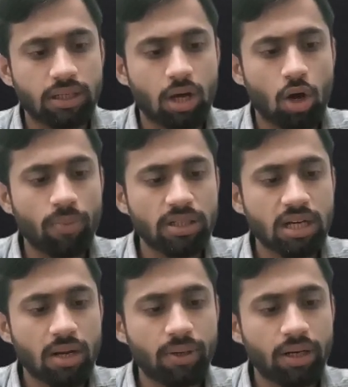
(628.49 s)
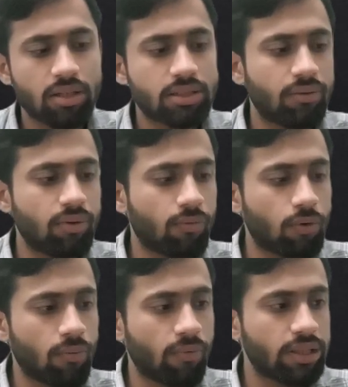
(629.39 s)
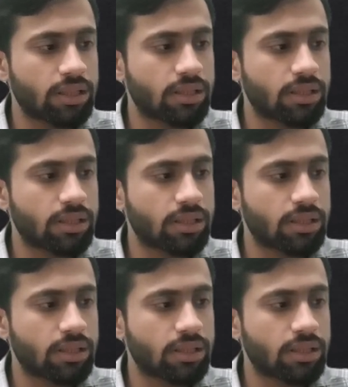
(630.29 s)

How much carbon dioxide will form when